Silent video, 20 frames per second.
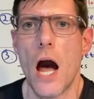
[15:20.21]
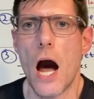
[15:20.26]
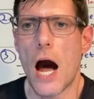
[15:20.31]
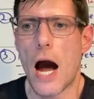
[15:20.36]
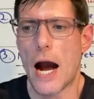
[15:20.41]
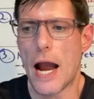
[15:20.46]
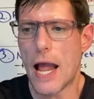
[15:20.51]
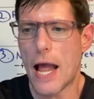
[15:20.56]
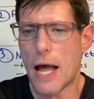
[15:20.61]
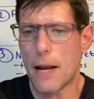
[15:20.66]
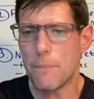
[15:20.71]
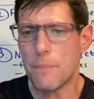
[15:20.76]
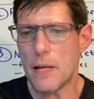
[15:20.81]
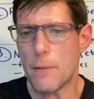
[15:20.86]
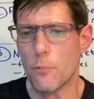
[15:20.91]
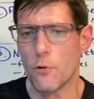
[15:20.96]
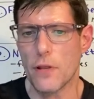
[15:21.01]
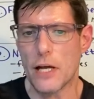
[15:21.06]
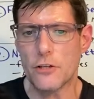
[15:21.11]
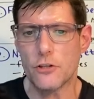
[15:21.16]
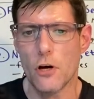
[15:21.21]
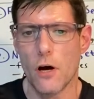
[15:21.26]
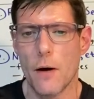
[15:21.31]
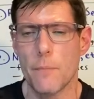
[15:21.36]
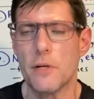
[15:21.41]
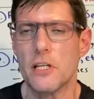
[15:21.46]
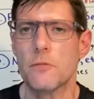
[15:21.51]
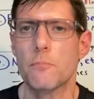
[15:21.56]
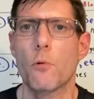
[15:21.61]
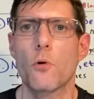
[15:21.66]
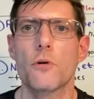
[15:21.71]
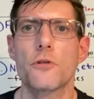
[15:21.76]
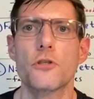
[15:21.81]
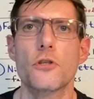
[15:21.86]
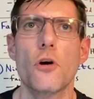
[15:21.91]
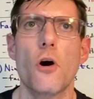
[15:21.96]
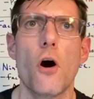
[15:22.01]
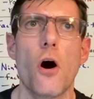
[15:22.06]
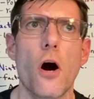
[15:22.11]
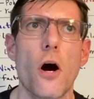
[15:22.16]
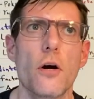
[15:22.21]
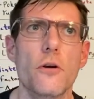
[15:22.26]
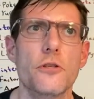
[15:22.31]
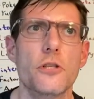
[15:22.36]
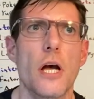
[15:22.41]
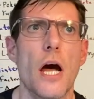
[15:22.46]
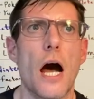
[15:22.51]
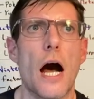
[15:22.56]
I had people that taught me sports cards.